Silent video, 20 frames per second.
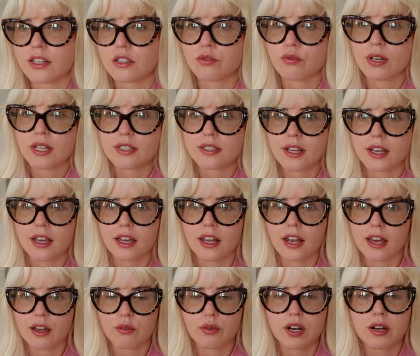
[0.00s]
It's really sticky.
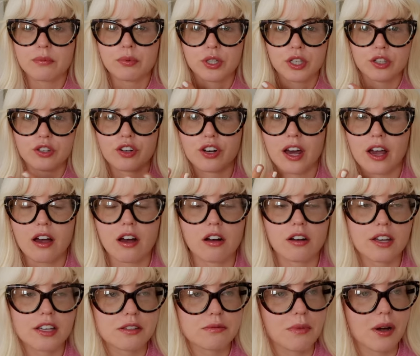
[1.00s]
Like when I put it on, I
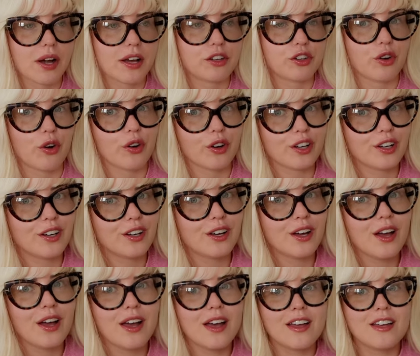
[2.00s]
can't kiss my dog.
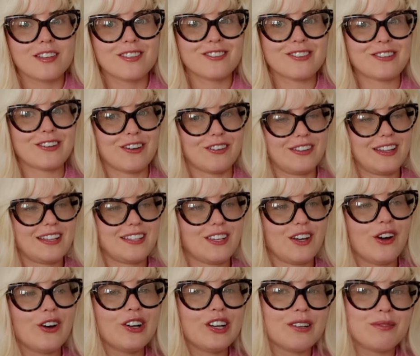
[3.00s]
So that's the
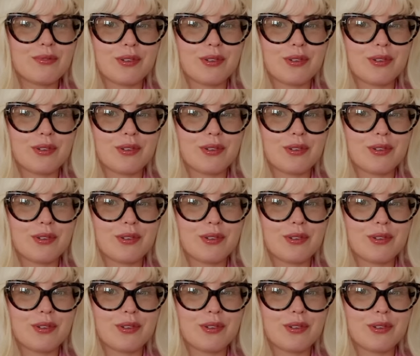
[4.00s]
only